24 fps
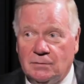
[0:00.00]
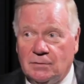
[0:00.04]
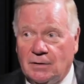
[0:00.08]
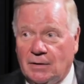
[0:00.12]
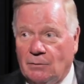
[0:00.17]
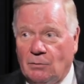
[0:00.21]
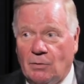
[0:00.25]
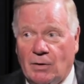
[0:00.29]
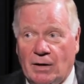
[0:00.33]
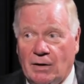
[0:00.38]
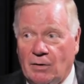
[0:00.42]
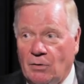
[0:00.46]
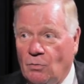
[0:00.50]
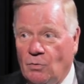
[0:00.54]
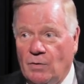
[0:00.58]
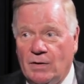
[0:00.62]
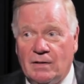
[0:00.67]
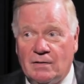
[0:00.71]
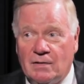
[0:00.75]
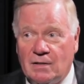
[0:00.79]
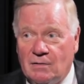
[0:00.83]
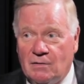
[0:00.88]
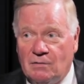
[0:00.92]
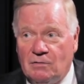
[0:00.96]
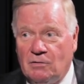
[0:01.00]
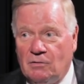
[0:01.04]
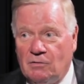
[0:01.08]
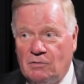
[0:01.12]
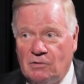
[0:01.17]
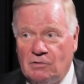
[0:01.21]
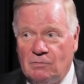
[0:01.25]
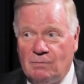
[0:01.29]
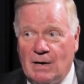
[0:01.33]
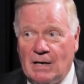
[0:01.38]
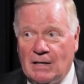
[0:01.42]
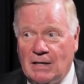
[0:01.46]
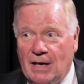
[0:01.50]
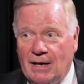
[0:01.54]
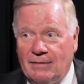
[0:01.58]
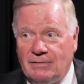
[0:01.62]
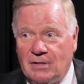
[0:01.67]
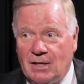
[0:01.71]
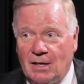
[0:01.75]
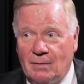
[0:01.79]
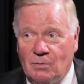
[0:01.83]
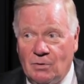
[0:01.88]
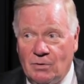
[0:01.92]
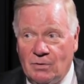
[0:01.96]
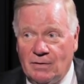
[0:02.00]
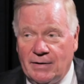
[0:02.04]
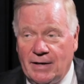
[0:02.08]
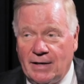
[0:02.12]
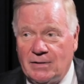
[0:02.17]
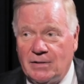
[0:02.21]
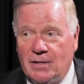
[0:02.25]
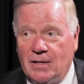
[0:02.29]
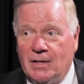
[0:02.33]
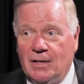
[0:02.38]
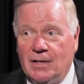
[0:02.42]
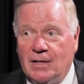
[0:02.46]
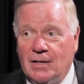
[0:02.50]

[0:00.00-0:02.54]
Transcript: I don't know when this is, this is my lifetime or next,